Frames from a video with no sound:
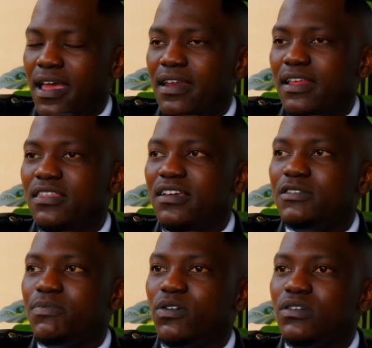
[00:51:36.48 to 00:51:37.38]
and I think
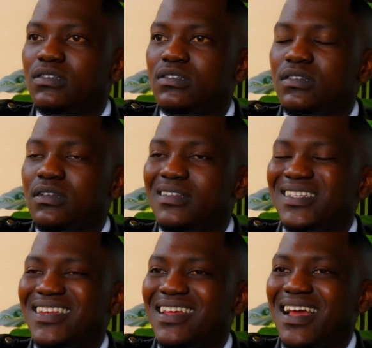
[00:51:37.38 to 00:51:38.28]
it's because
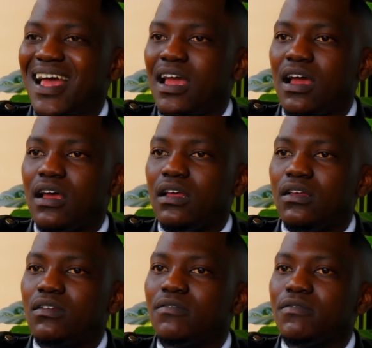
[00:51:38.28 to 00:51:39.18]
Tinekaya
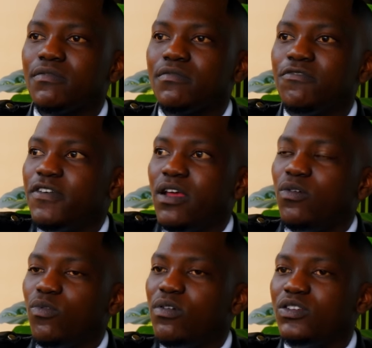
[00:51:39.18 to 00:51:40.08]

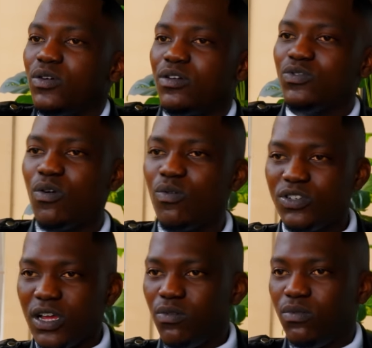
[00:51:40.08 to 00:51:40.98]
very close to
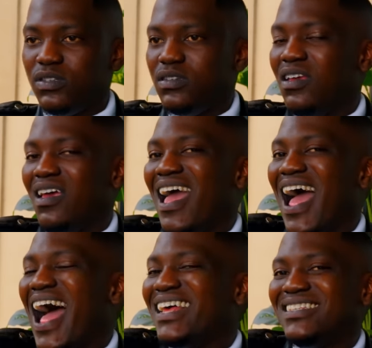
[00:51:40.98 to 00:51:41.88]
Wagunjaluti.
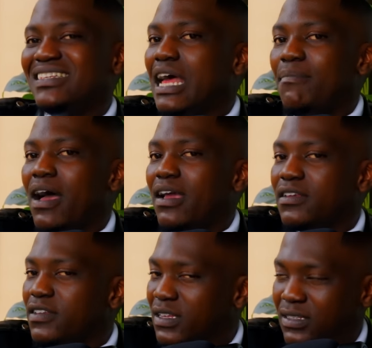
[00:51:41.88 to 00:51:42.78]
I see
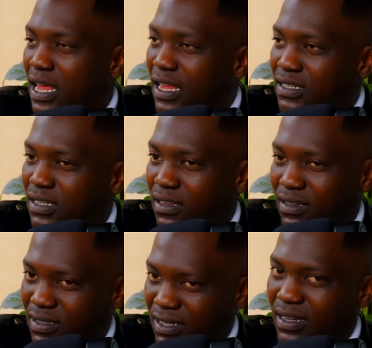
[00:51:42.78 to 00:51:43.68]
Kabangi, Ixas,
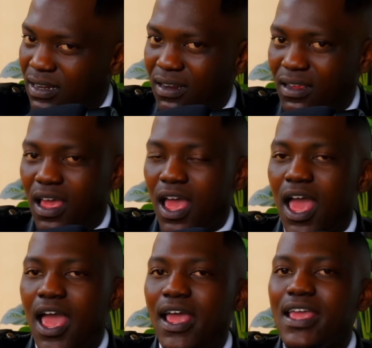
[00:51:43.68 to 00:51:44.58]
Tin.
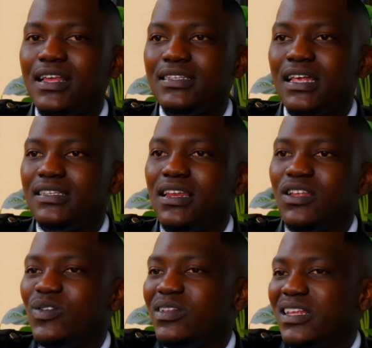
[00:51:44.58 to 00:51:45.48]
Ixas a
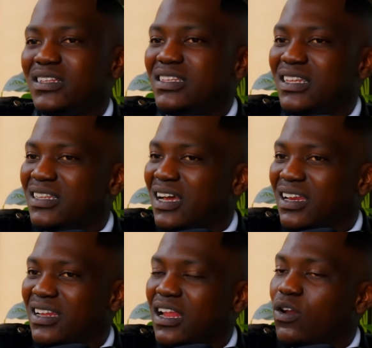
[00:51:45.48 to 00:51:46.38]
little case listens
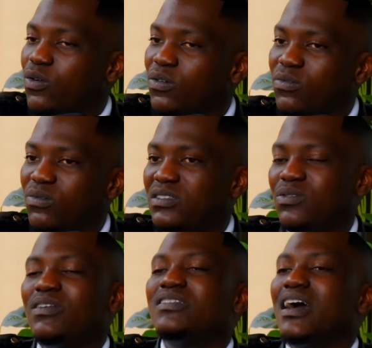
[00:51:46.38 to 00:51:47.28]
like a little alone,
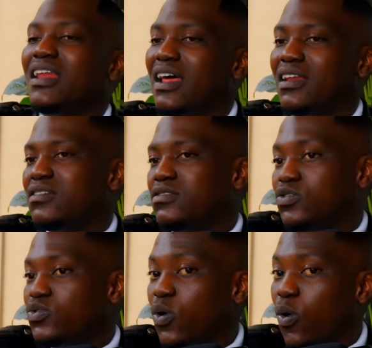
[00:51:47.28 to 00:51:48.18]
Woodsy Wenzalan.
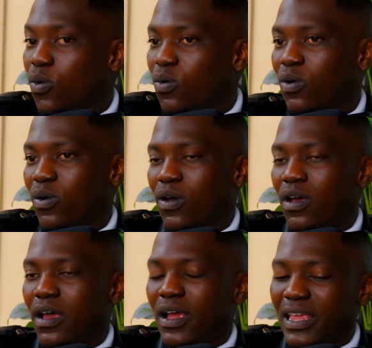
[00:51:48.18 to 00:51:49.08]
So,
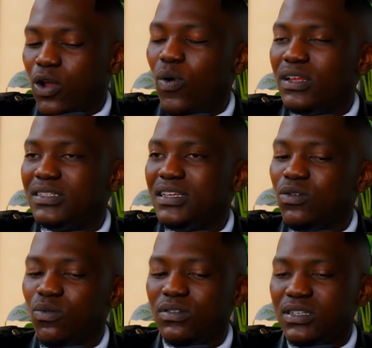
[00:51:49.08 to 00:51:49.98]

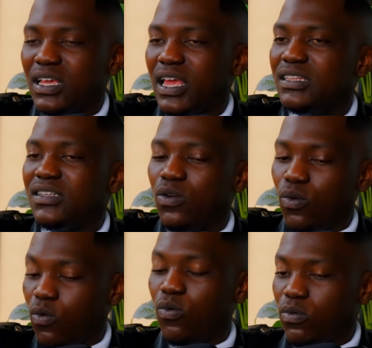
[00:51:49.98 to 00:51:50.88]
Gikwazi looks and gains a
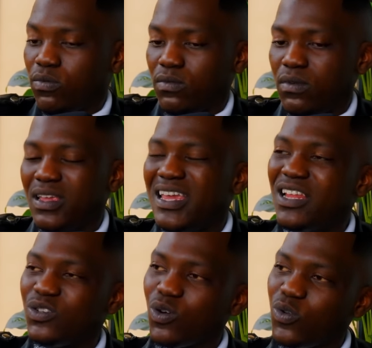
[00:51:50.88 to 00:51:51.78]
look. Like,